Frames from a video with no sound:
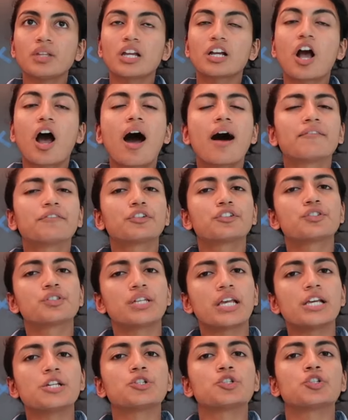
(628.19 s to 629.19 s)

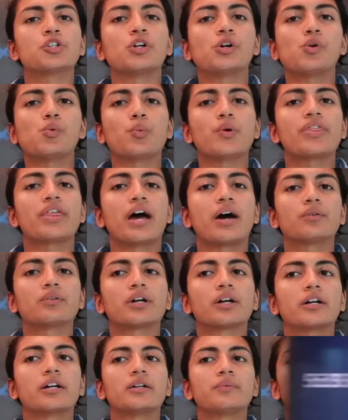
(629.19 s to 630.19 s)
conversational without
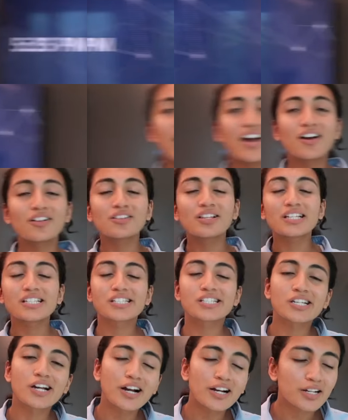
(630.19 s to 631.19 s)
her. Now
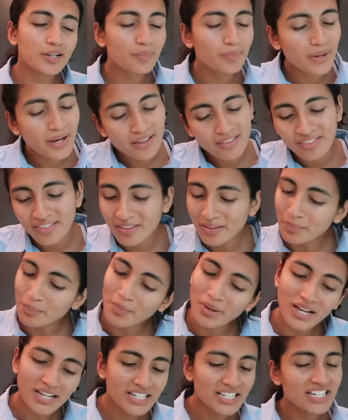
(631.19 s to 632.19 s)
let's talk about the
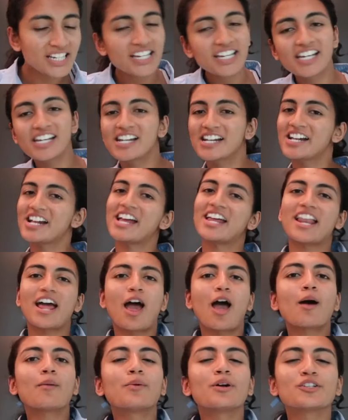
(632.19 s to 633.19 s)
money and
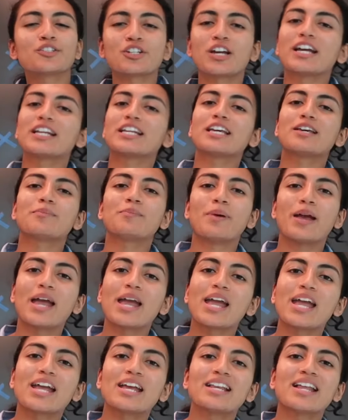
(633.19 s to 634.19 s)
how much I get
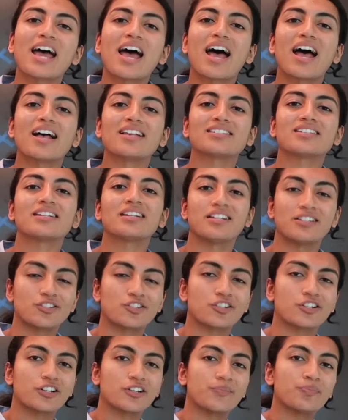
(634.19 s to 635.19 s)
paid as an
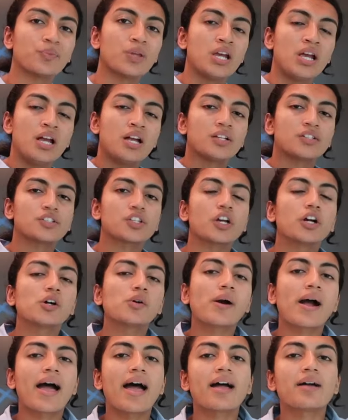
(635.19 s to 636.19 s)
intern.
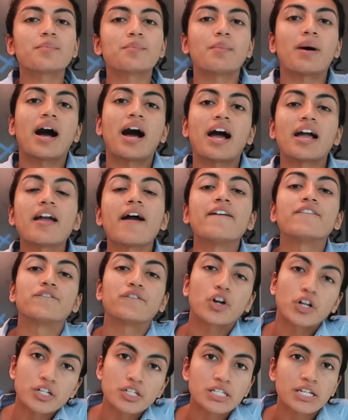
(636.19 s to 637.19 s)
So at my
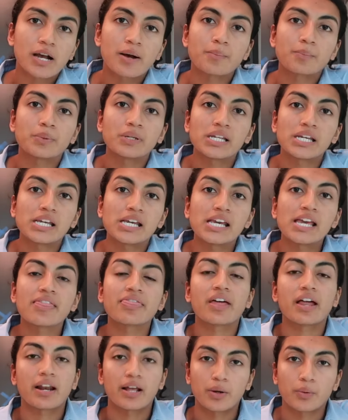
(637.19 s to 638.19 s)
first company
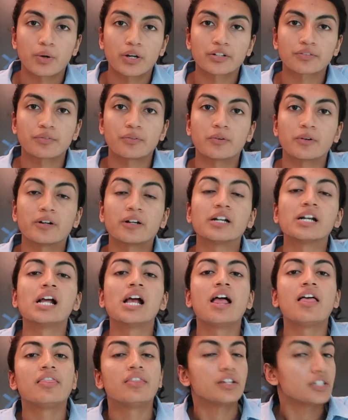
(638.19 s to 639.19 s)
that I worked for,
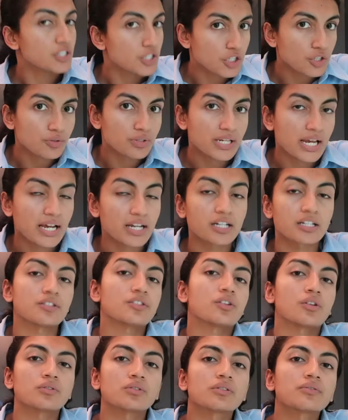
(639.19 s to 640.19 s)
the geotech
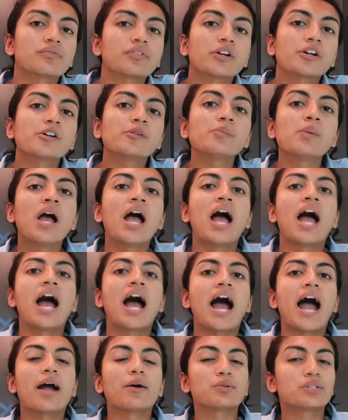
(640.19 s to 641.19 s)
consulting firm,
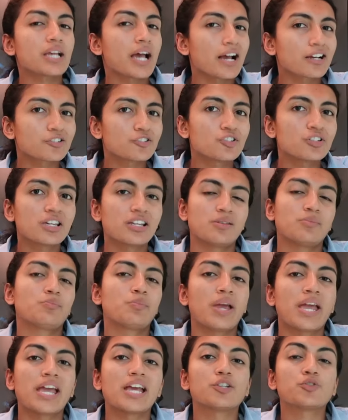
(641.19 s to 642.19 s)
I was actually getting
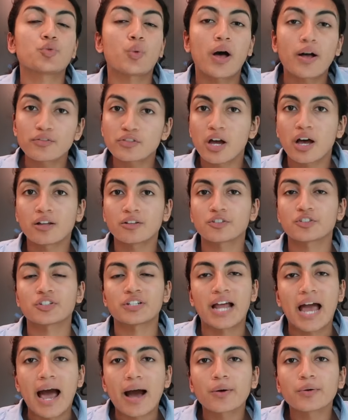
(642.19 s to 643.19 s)
paid $12
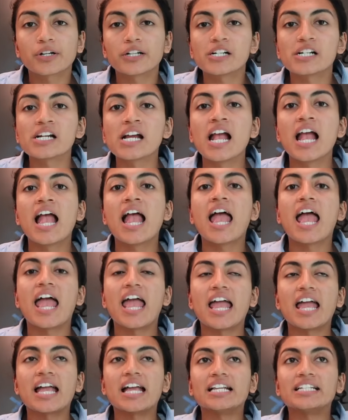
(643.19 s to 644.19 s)
an hour.
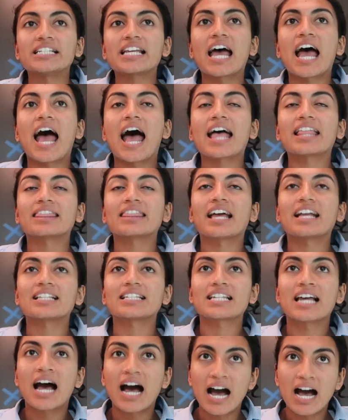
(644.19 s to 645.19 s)
And at
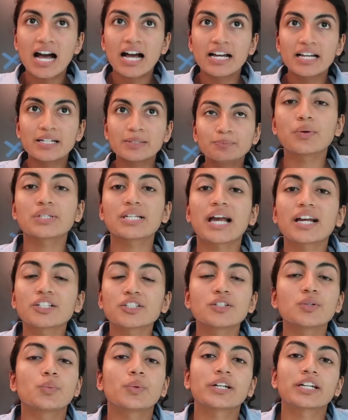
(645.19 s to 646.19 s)
that time, I was
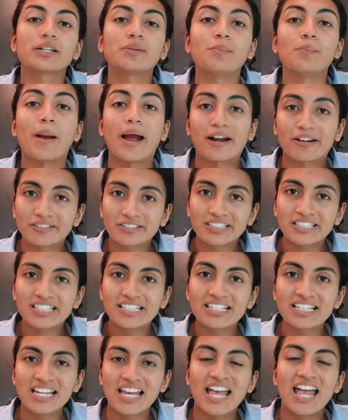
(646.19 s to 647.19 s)
actually working in
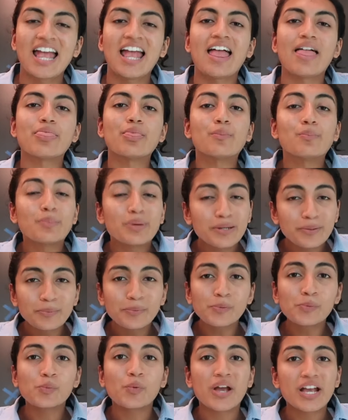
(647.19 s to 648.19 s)
Maryland and the
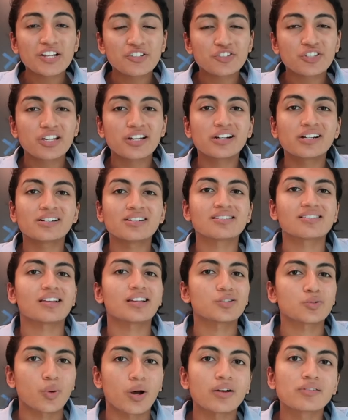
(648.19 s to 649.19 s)
minimum wage there is
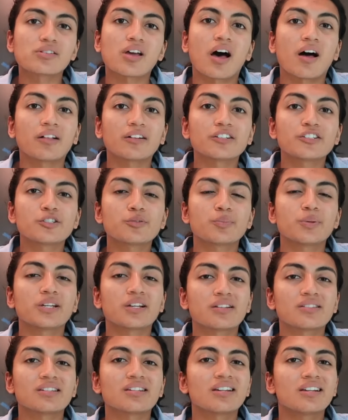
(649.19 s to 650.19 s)
like $12
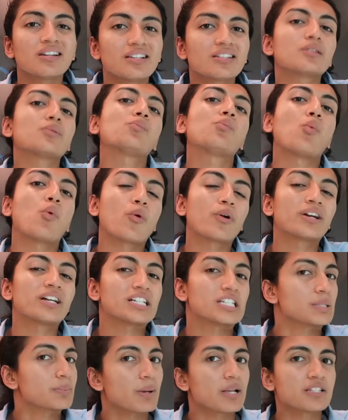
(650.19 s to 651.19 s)
because it is a more
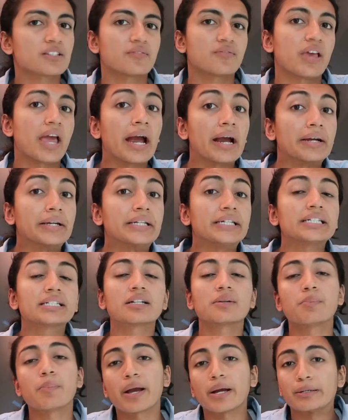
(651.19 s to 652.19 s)
expensive area
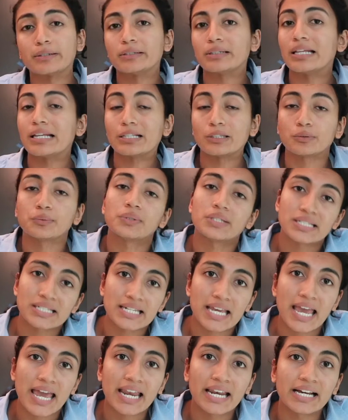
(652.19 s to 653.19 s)
compared to like
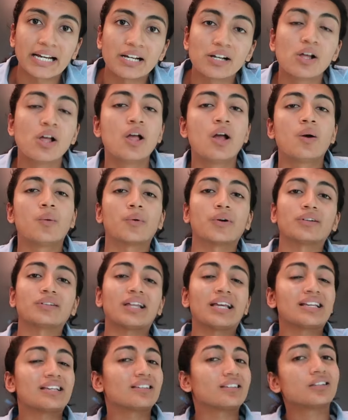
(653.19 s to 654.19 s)
Louisiana or
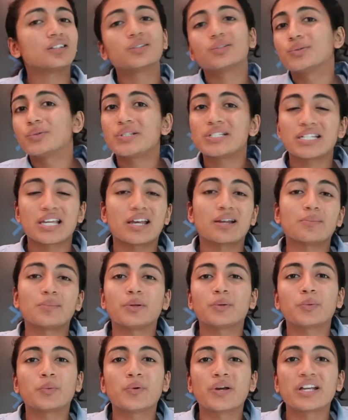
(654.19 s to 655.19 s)
like Louisiana
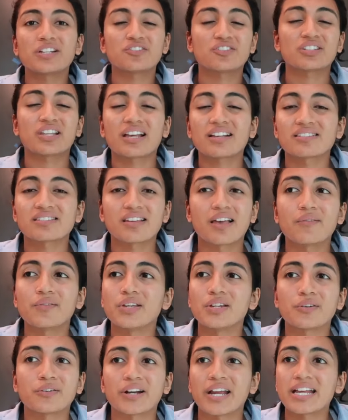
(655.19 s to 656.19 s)
minimum wage is like
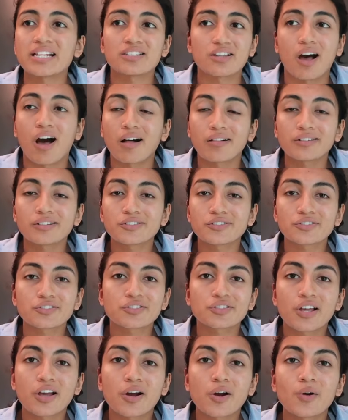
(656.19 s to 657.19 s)
seven or eight dollars or
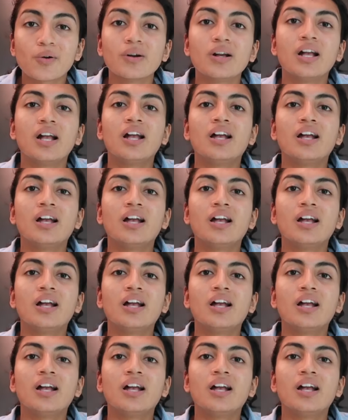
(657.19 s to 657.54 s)
so.